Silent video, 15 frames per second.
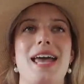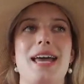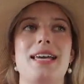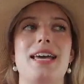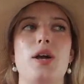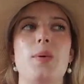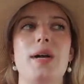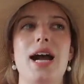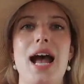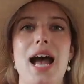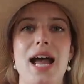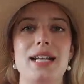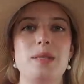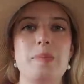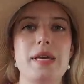I can't wear
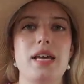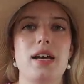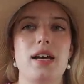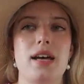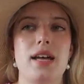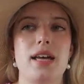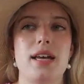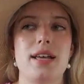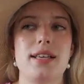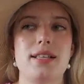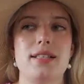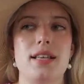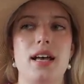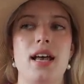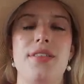hats
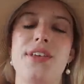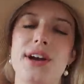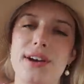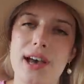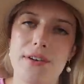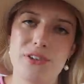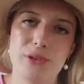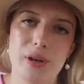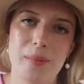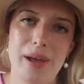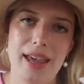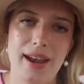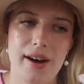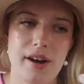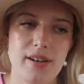because then I'd have to wear my
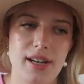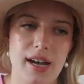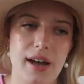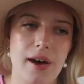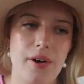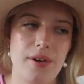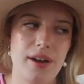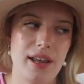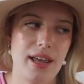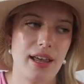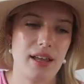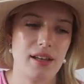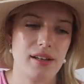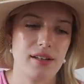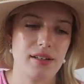hair down,
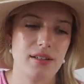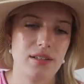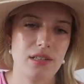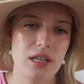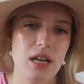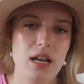and